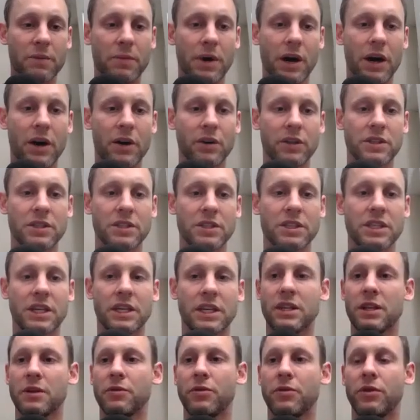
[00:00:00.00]
out and said
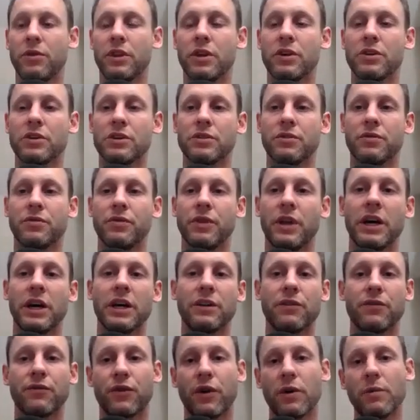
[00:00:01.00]
that there's a
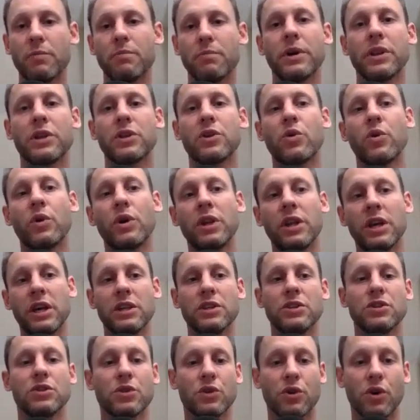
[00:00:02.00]
flight from Bitcoin
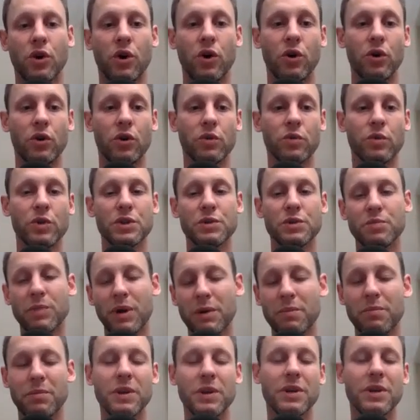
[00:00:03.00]
into gold, which
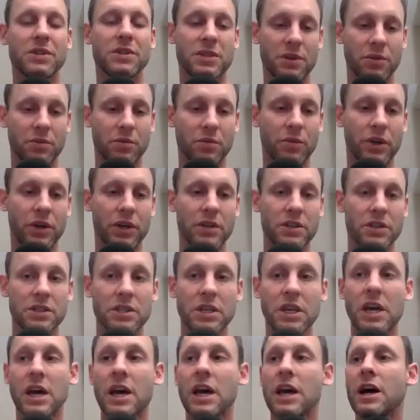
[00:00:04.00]
might be in some ways.
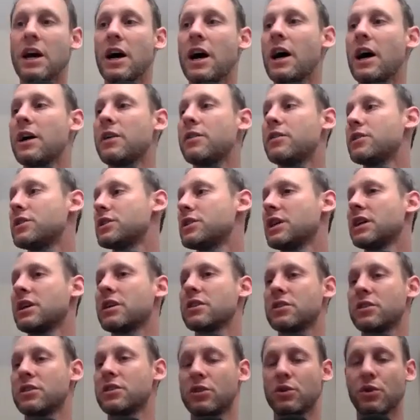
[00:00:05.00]
They're saying
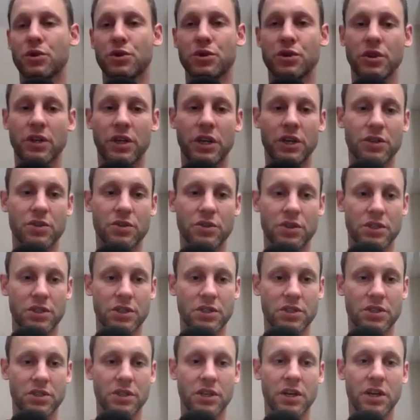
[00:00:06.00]
institutional interest
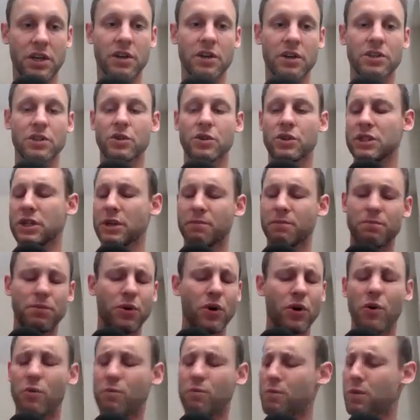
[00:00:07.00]
isn't there. So it's like
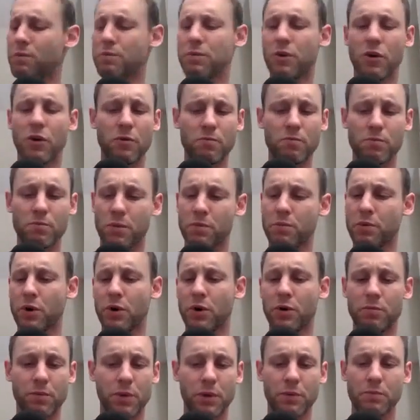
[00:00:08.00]
boom, boom, boom,
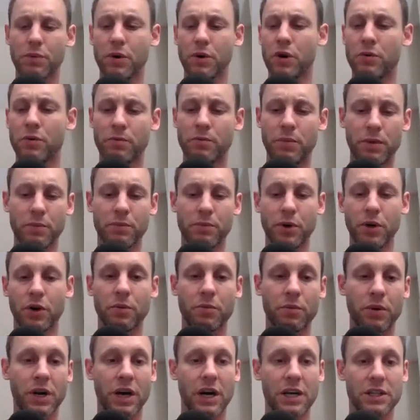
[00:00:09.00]
boom, boom, boom, boom,
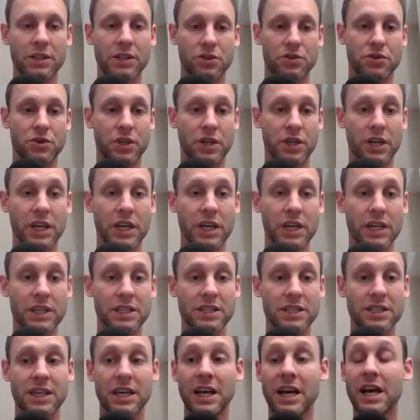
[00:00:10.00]
boom, concentrated hits.